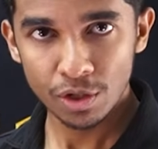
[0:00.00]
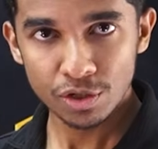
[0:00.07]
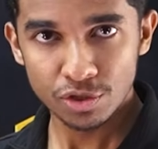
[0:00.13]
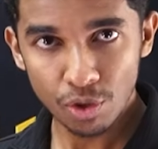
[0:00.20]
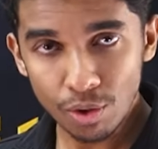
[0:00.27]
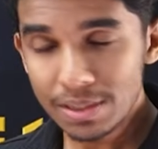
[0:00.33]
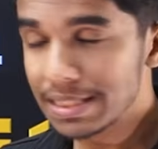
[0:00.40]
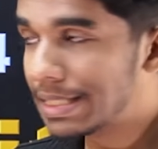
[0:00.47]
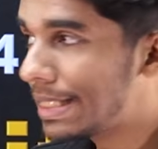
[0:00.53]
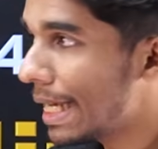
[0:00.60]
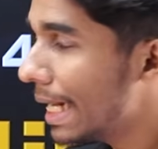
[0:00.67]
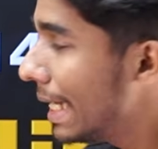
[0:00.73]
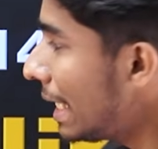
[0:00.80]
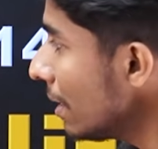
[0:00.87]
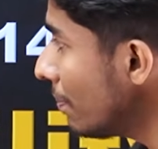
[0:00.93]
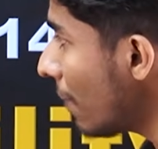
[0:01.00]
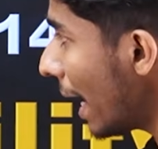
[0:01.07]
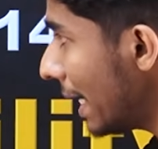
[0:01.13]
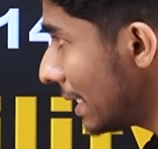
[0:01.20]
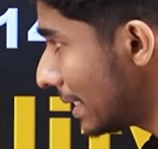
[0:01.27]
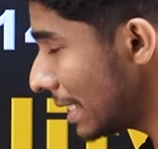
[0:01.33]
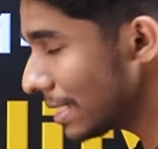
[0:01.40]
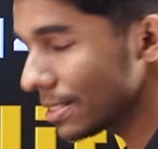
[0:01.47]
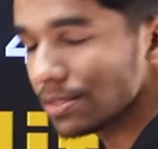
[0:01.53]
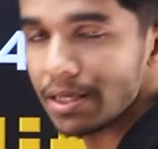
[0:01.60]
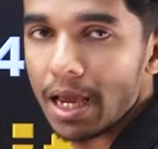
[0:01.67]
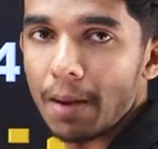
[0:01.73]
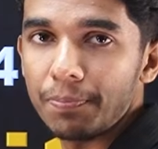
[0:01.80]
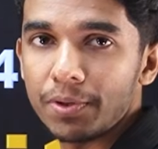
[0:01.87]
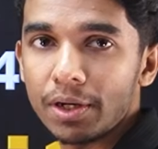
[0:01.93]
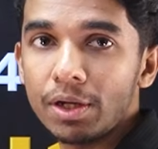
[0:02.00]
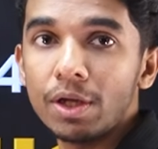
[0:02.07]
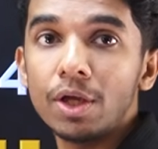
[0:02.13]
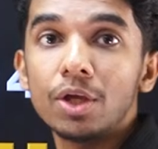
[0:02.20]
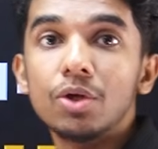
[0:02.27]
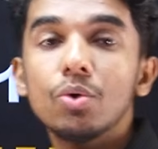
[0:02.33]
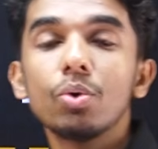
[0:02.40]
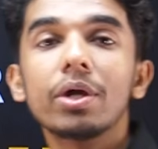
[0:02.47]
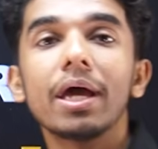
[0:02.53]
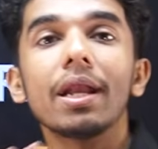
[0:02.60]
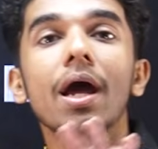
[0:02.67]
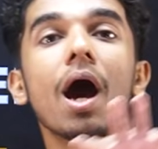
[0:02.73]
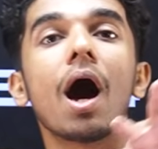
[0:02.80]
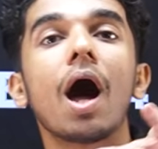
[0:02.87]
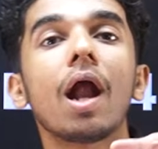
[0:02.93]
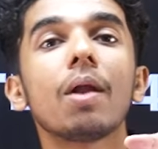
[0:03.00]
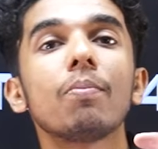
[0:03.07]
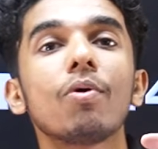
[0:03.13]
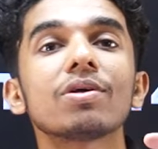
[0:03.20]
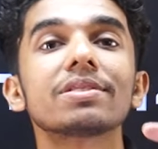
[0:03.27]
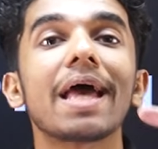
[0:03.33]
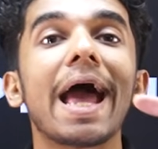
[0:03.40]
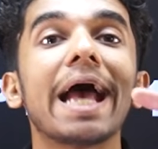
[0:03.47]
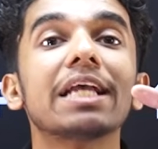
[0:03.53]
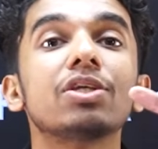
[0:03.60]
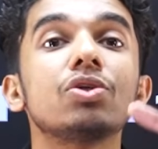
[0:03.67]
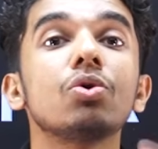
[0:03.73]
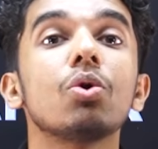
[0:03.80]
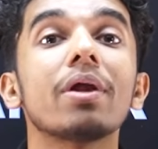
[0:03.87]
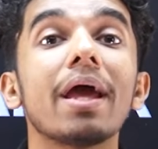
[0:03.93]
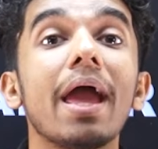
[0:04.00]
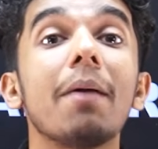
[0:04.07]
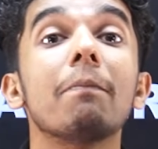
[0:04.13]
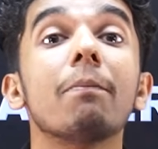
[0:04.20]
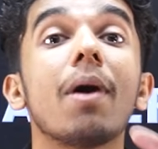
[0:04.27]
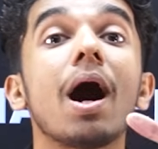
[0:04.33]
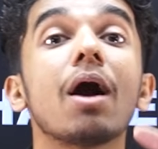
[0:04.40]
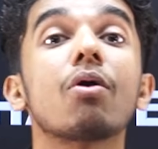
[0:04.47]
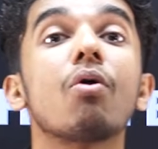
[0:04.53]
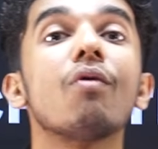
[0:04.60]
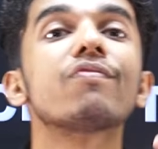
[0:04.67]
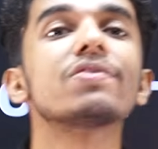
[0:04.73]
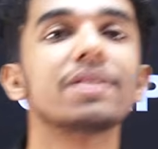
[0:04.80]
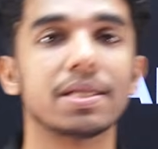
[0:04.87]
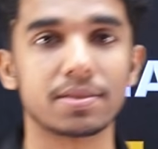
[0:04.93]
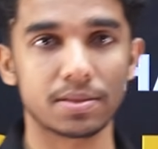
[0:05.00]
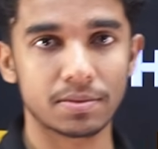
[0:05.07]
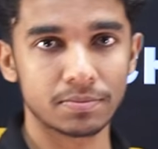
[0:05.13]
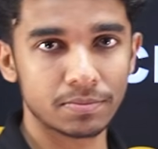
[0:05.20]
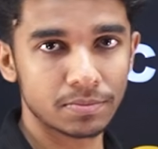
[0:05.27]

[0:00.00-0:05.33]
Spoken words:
So studying by this chapter, you can almost assure a mark of 6.